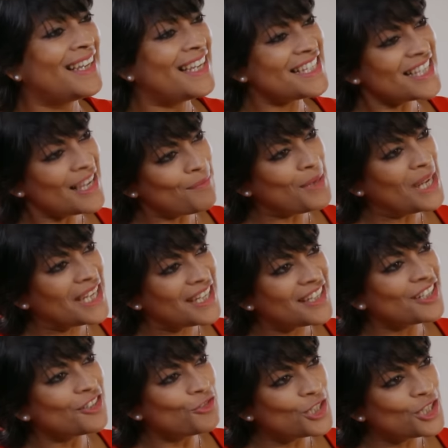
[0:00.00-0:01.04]
Is that
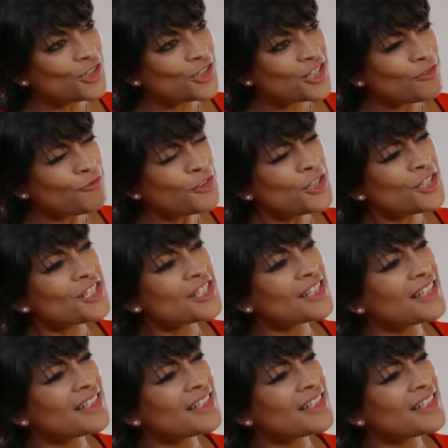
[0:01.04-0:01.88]
making a real difference,